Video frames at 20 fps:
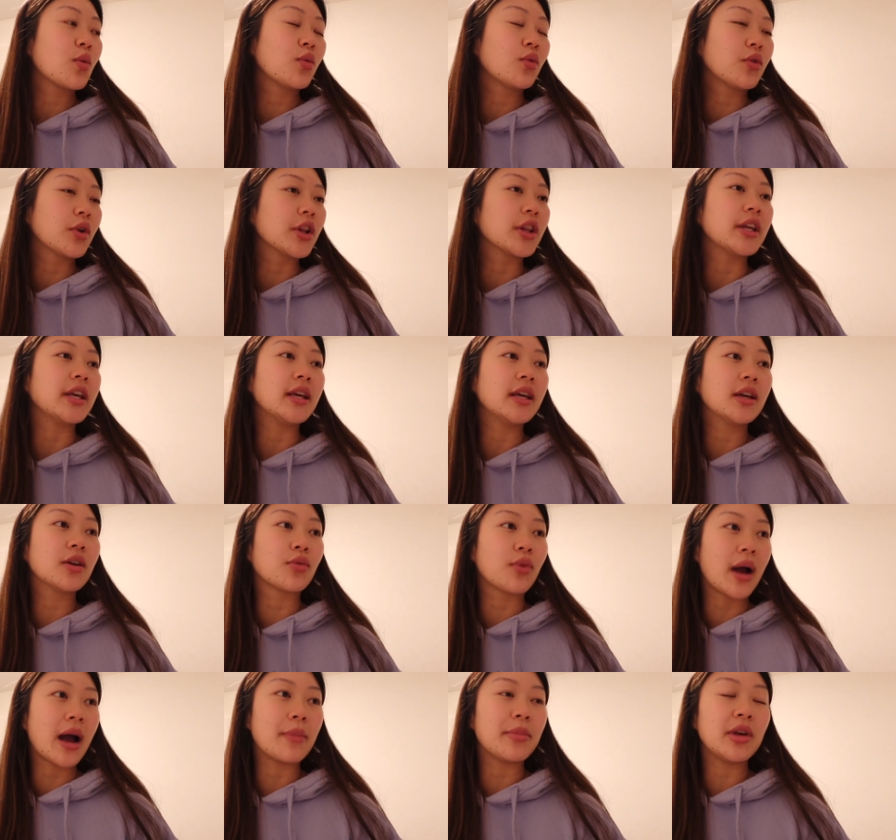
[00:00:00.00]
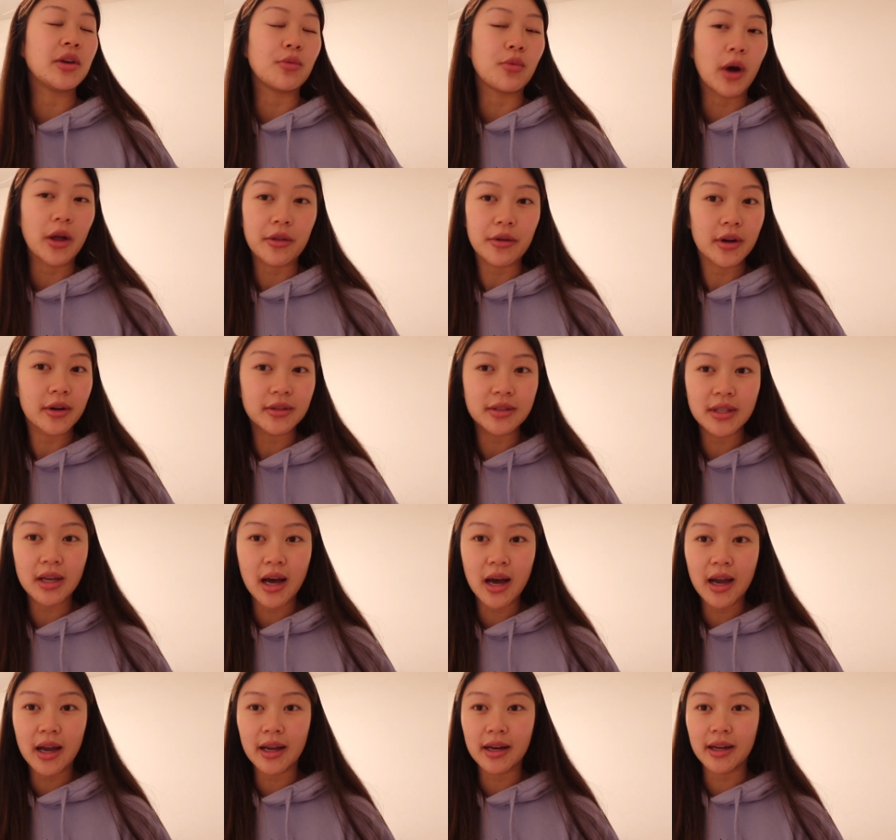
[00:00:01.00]
really crappy weather
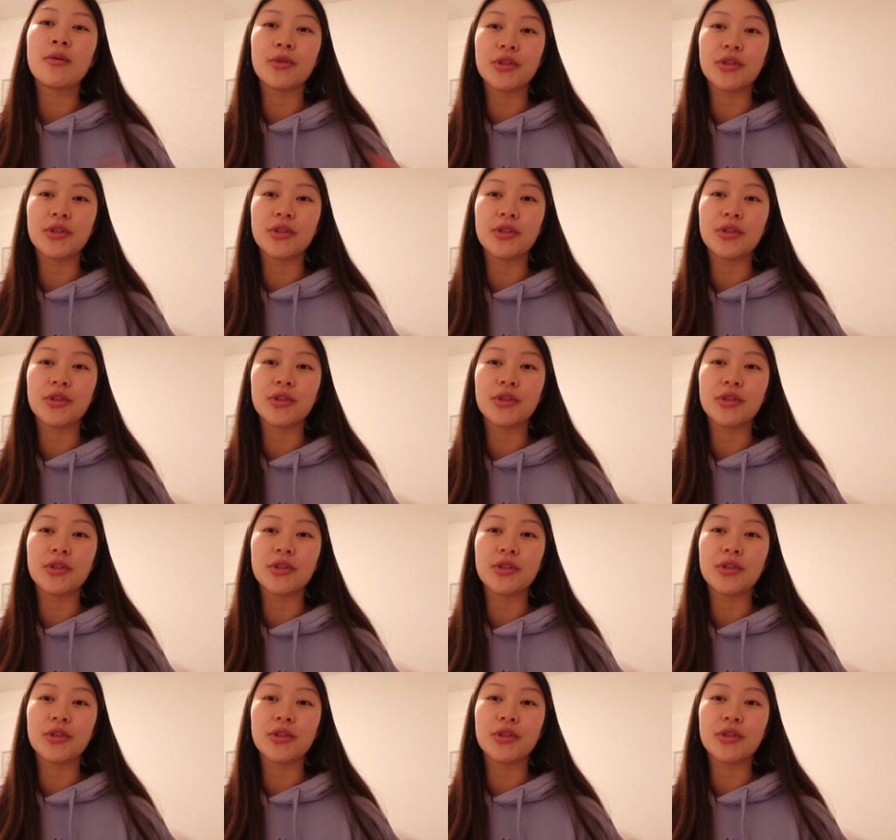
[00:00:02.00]
outside.